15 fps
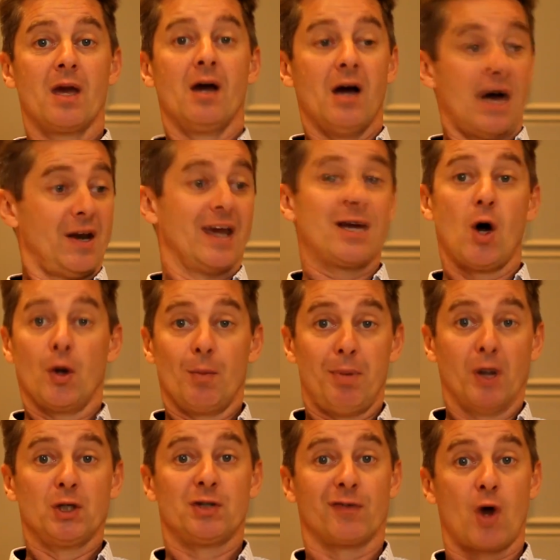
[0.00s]
And I got a
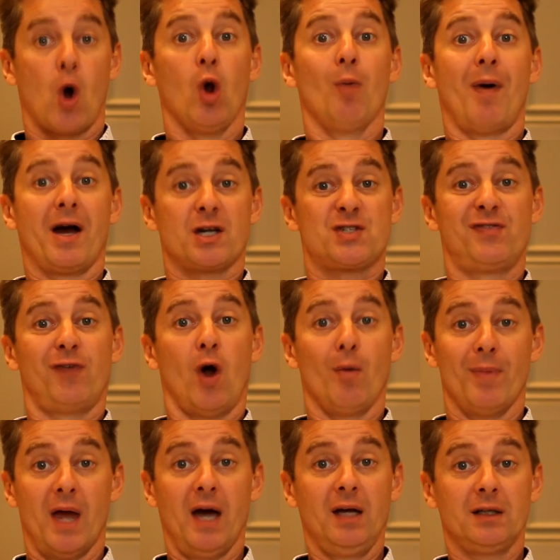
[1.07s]
bunch of callbacks from
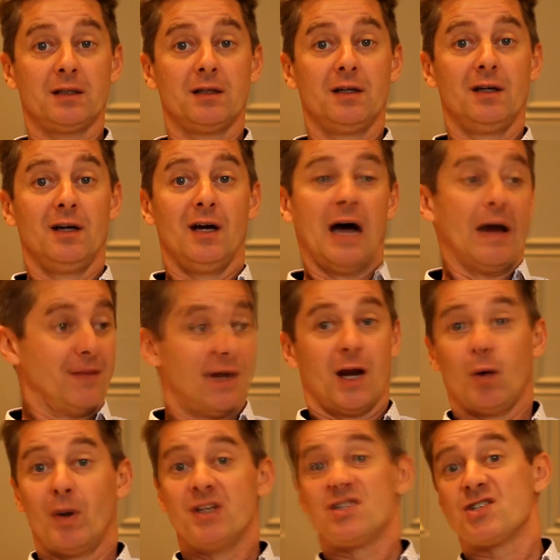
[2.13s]
that. And then I
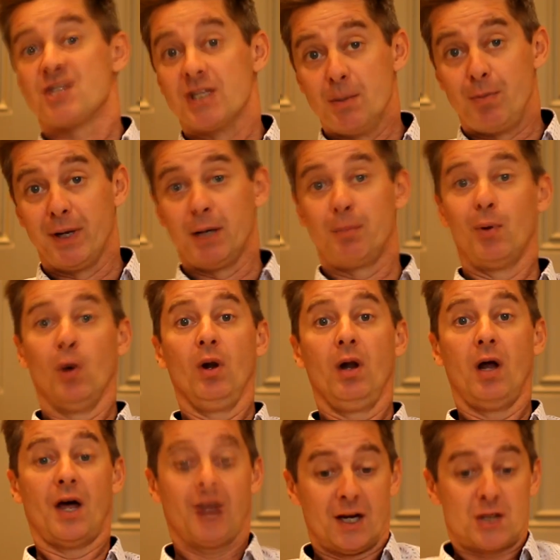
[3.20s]
went to see people,
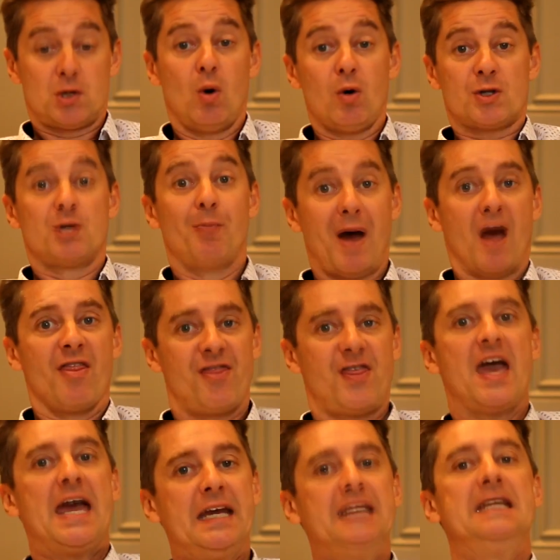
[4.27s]
and I talked about
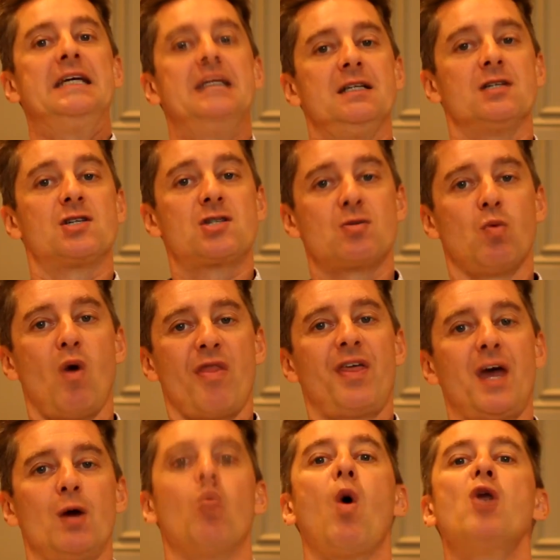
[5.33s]
their needs, what they
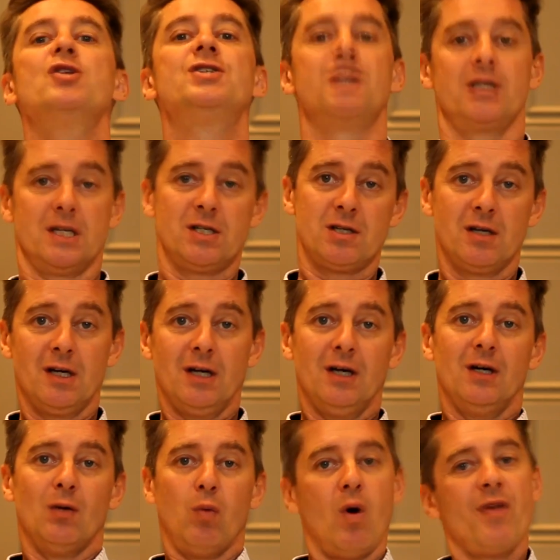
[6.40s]
wanted,
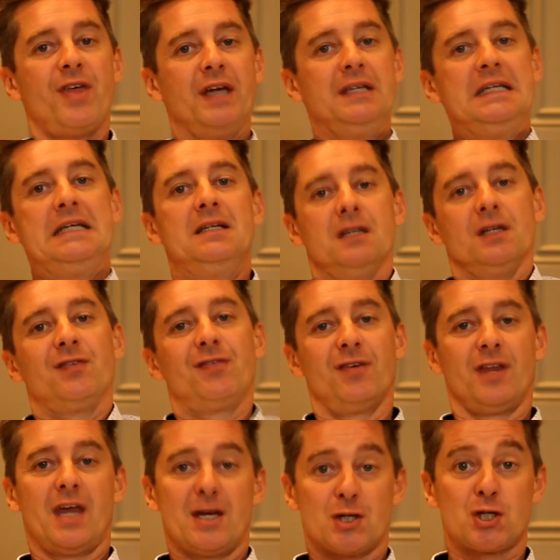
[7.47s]
what they needed for
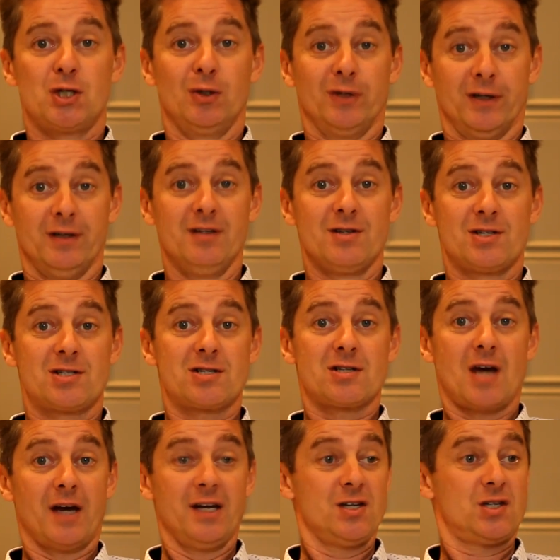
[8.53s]
their students.
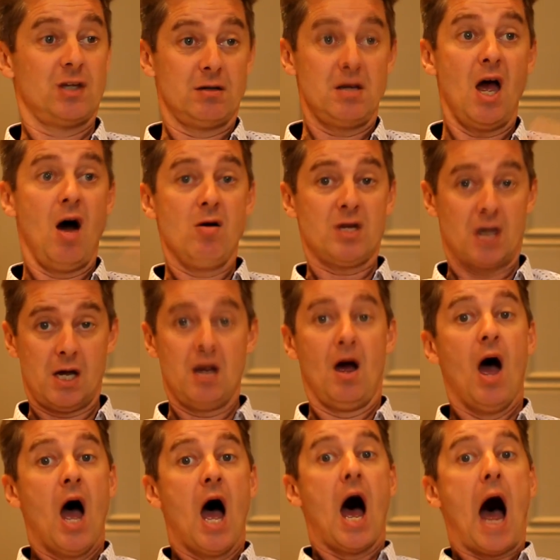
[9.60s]
And I said, yeah, okay,
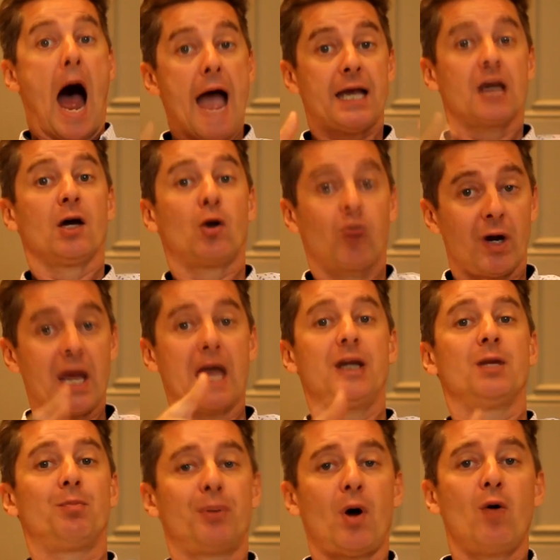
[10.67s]
I can create a
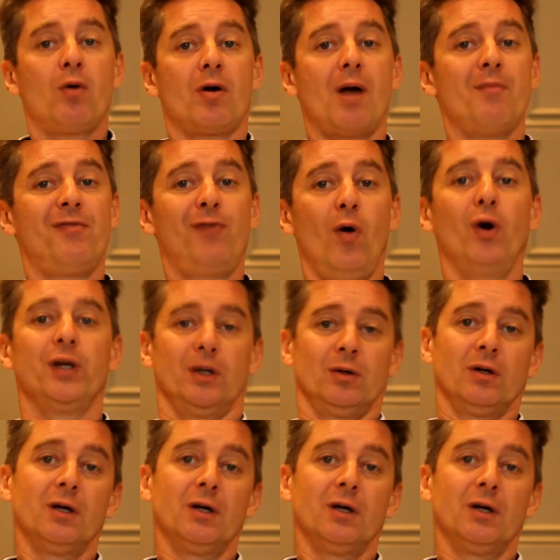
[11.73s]
program for you.